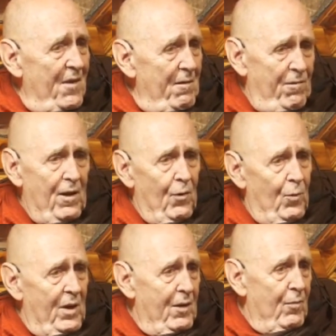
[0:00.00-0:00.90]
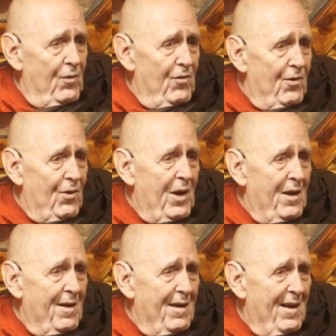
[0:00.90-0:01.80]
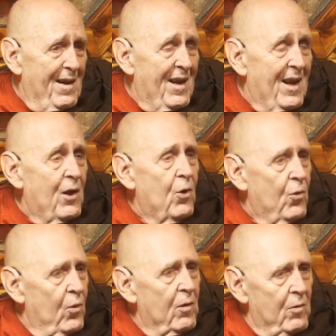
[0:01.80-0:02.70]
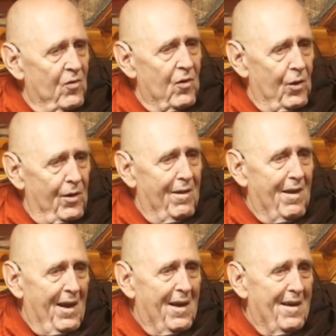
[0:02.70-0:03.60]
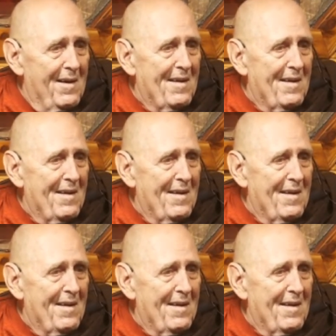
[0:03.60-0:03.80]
They felt what I was doing and they knew it was a good thing.